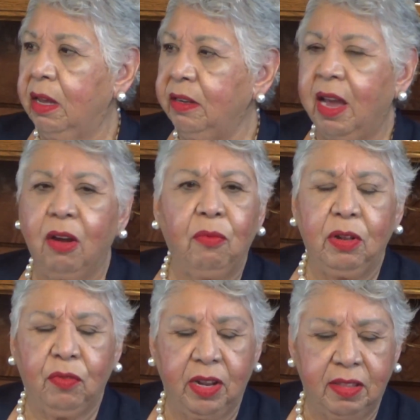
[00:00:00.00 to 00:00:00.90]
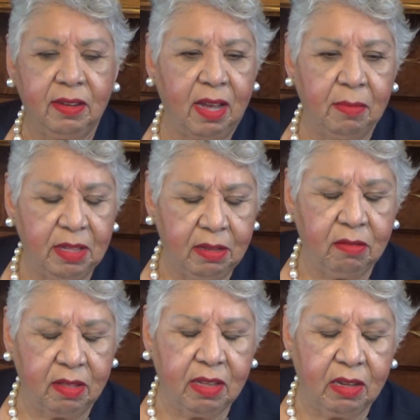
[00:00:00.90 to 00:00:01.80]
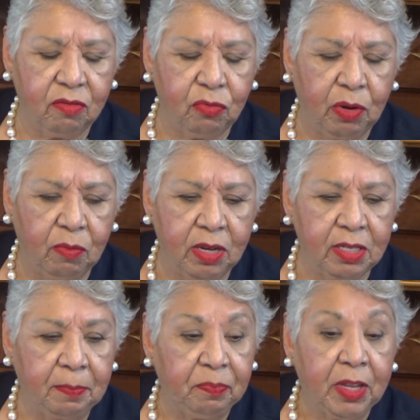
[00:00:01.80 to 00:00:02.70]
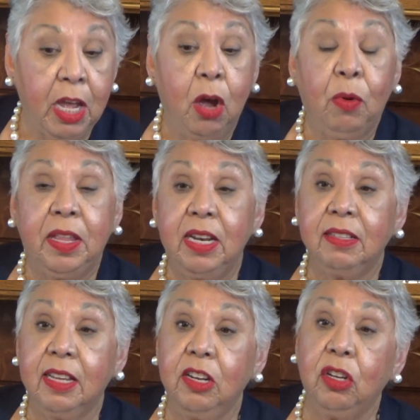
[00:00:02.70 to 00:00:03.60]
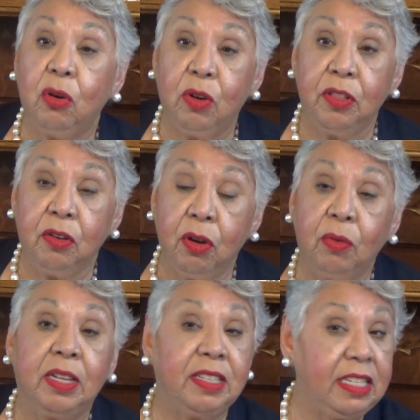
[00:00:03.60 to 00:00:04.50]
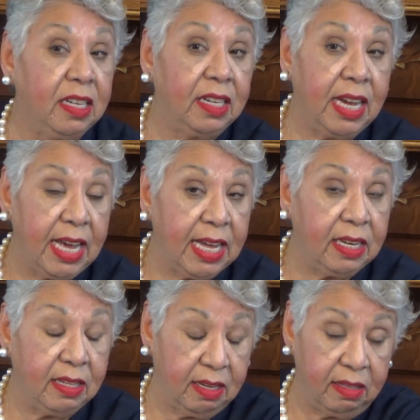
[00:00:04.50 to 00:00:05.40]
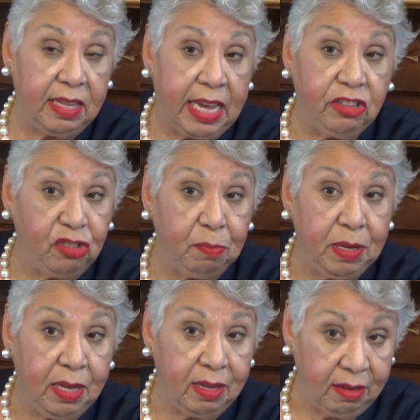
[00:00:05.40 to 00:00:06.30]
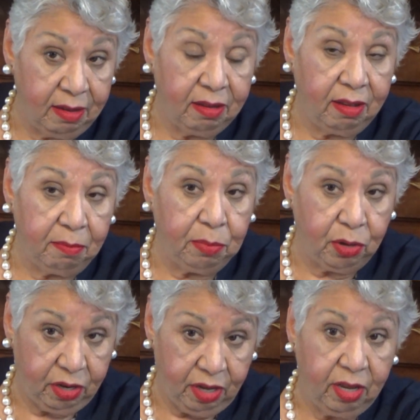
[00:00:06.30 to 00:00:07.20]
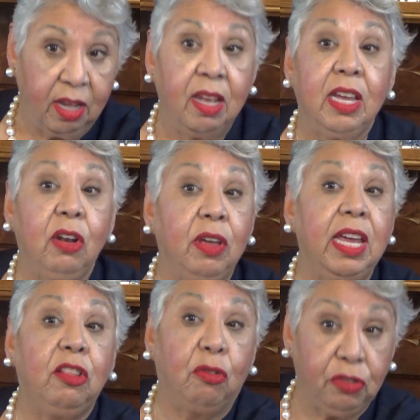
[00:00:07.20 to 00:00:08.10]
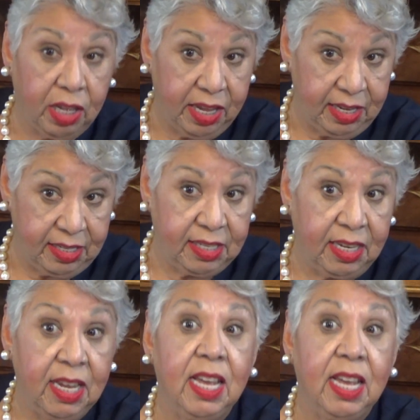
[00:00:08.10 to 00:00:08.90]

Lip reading: Dyer, Redford at the time. I think that's what it was. When they decided to go on their own, and see, Doug had the HEB book. He had those clients,